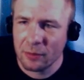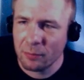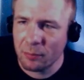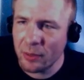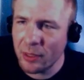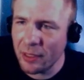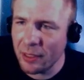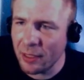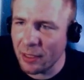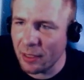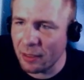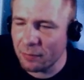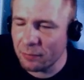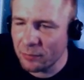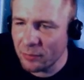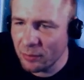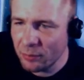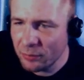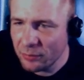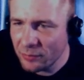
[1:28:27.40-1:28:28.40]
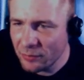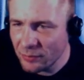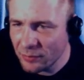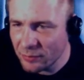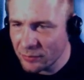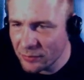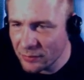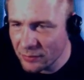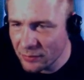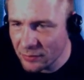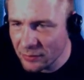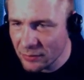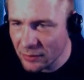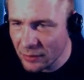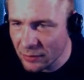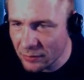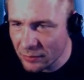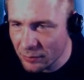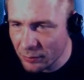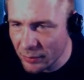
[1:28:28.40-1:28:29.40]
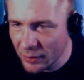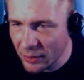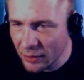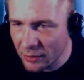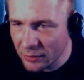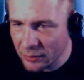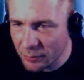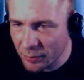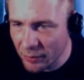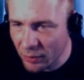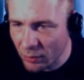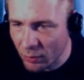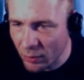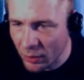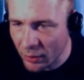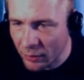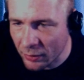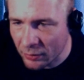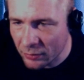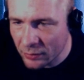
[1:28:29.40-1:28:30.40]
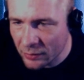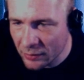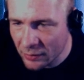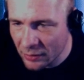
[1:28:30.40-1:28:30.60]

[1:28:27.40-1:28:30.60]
But yeah, it's been a while.